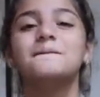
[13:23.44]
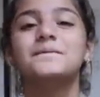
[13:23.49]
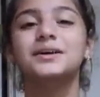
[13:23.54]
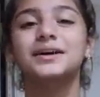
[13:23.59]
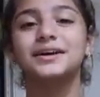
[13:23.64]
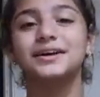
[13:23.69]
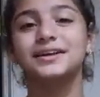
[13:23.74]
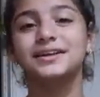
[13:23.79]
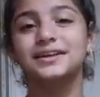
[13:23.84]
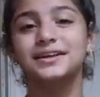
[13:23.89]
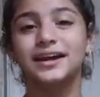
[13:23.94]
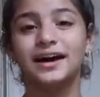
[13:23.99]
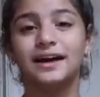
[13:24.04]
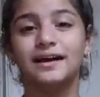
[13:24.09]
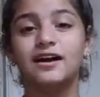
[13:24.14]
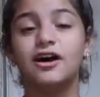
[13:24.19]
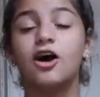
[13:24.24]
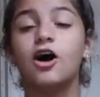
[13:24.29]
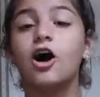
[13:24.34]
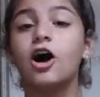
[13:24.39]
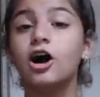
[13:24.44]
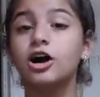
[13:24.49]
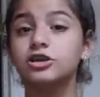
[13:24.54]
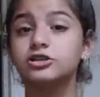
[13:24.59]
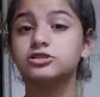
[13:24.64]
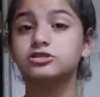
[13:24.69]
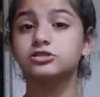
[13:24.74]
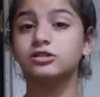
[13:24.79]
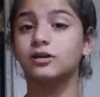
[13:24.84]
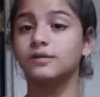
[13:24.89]
But yeah,
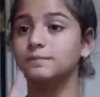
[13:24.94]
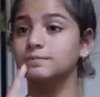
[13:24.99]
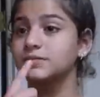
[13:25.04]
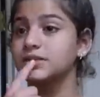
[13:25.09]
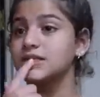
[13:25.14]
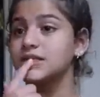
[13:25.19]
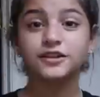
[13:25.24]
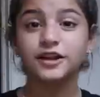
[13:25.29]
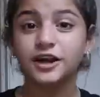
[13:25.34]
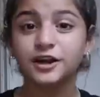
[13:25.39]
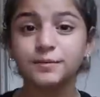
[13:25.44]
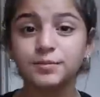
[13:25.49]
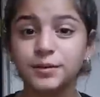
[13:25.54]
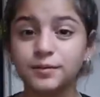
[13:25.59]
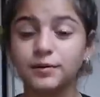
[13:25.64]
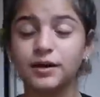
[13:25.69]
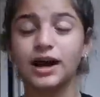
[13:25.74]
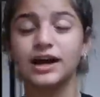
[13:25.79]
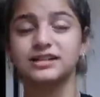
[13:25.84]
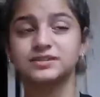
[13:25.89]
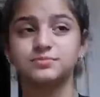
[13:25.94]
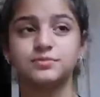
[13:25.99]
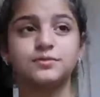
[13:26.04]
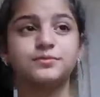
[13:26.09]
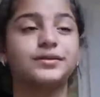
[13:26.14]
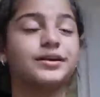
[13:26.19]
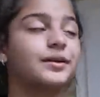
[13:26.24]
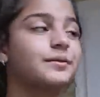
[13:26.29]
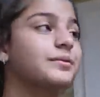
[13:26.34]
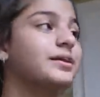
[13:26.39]
also, a lot of people ask me
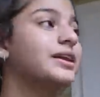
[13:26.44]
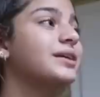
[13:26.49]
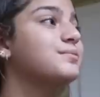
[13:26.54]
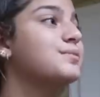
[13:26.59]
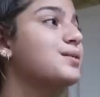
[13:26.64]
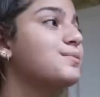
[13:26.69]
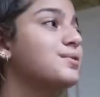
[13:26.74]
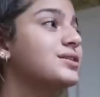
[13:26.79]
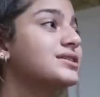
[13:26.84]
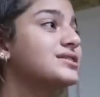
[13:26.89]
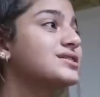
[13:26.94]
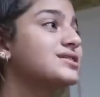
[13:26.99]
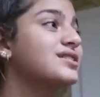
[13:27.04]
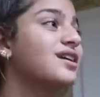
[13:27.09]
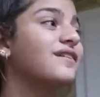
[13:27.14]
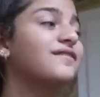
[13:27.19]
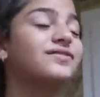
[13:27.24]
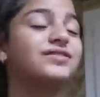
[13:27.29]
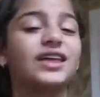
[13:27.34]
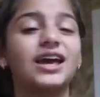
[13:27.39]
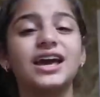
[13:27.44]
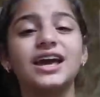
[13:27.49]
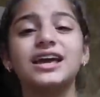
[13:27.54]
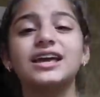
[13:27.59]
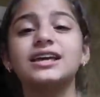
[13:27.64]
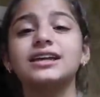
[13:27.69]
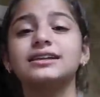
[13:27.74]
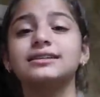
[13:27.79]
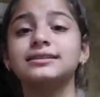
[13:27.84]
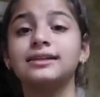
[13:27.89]
when I'm getting my braces off.
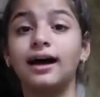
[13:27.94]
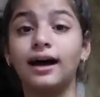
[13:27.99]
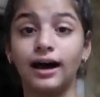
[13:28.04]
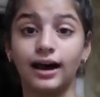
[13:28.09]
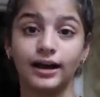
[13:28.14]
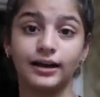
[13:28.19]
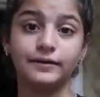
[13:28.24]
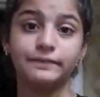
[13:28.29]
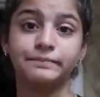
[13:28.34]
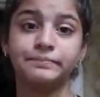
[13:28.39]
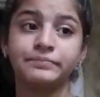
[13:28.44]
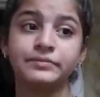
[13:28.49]
They lie.